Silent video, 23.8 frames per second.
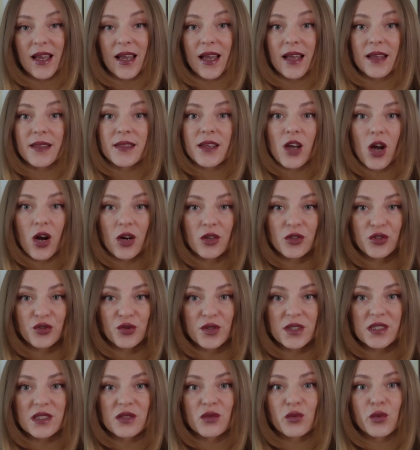And the
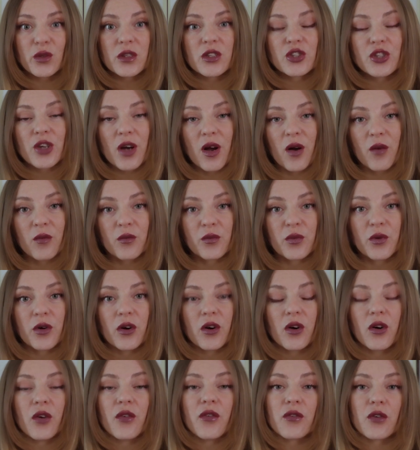contrast will jump
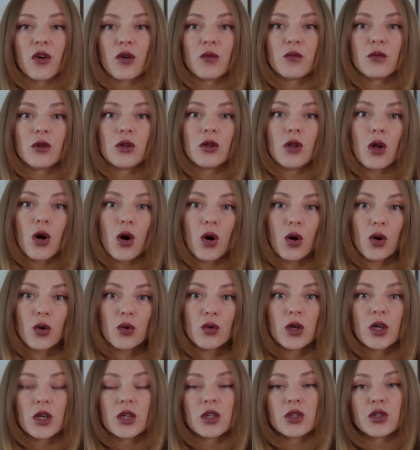from
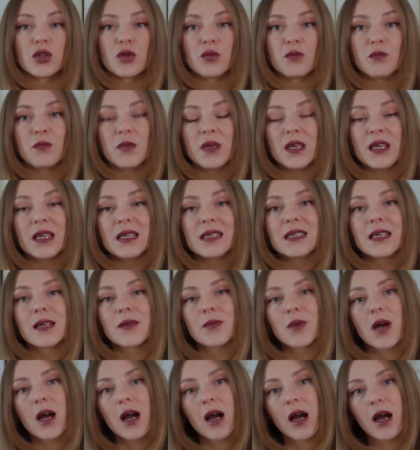low to
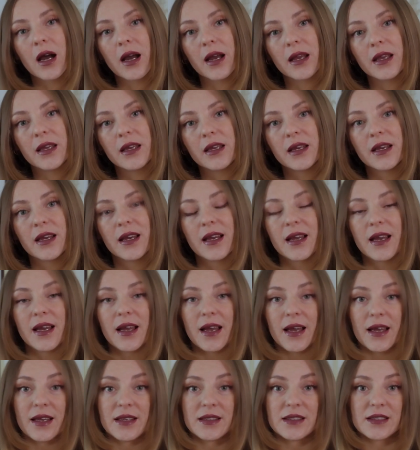medium high,
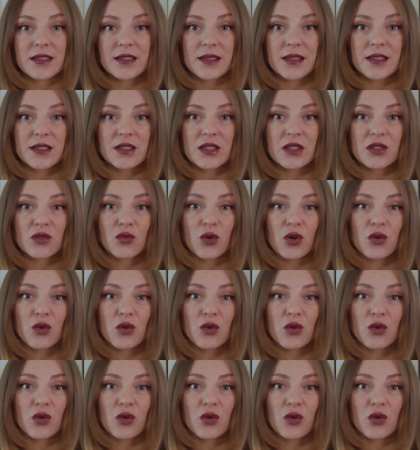and this is